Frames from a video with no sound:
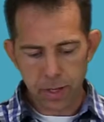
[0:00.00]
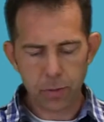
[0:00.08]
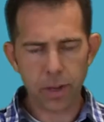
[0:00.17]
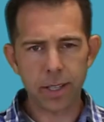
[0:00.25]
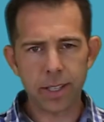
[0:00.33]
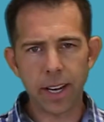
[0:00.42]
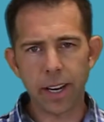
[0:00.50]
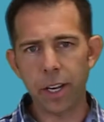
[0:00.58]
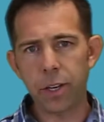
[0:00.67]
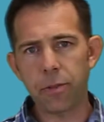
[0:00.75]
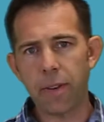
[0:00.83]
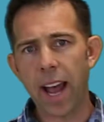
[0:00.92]
means we're going to set
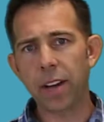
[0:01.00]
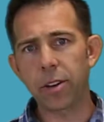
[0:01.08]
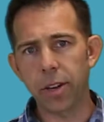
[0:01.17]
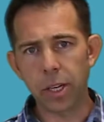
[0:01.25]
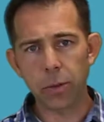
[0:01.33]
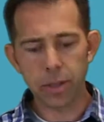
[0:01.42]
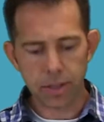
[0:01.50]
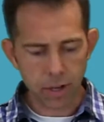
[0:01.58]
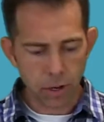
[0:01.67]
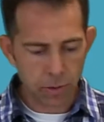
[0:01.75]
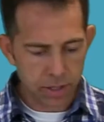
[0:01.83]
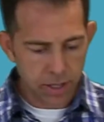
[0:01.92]
each factor equal to
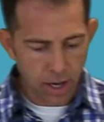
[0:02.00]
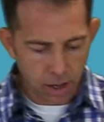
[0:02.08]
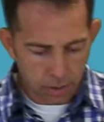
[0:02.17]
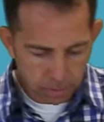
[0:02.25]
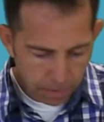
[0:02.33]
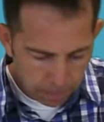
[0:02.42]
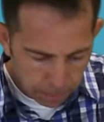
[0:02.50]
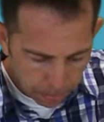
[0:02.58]
0 and solve.